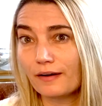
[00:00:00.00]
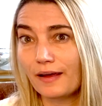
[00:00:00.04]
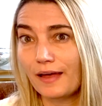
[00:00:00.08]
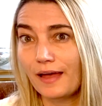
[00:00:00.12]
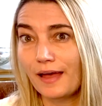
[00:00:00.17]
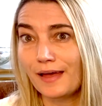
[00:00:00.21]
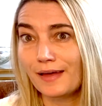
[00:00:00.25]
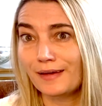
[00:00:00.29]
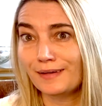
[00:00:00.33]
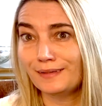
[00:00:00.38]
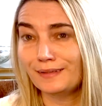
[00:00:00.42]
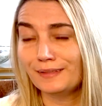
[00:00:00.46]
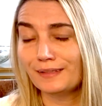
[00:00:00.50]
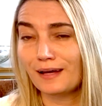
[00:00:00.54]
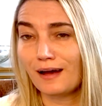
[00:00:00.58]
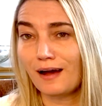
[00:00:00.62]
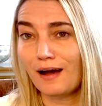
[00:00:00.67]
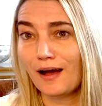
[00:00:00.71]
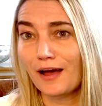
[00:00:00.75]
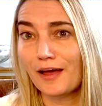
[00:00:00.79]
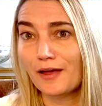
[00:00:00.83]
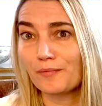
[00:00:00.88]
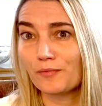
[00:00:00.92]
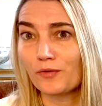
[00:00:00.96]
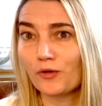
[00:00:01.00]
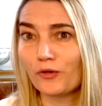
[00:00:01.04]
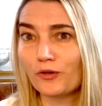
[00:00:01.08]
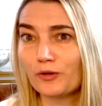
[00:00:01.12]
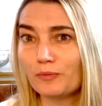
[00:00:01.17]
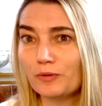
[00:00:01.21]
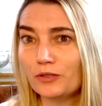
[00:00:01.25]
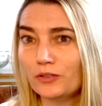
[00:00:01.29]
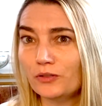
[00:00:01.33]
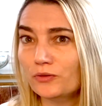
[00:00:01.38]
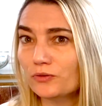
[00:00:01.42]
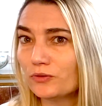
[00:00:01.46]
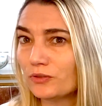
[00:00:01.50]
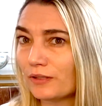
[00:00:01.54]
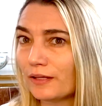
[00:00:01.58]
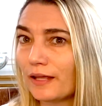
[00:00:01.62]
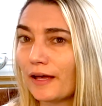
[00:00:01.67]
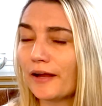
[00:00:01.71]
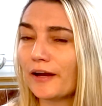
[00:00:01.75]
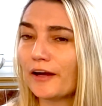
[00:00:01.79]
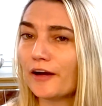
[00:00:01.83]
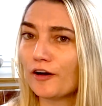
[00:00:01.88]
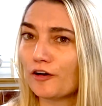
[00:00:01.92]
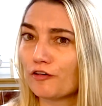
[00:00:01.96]
and I'm going to be using
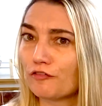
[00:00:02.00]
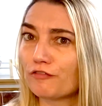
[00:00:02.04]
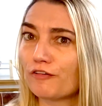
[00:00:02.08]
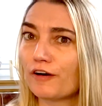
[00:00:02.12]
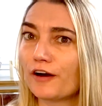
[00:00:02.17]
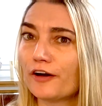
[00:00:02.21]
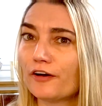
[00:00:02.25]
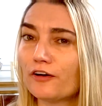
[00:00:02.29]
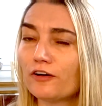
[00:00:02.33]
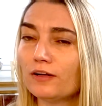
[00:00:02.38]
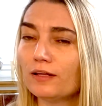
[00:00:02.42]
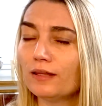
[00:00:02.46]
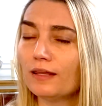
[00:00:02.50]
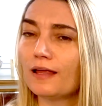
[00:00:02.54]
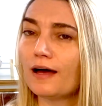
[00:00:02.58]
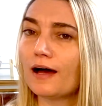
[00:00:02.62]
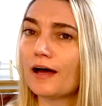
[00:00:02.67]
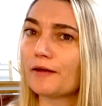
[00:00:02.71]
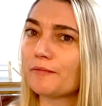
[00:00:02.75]
that air fryer a lot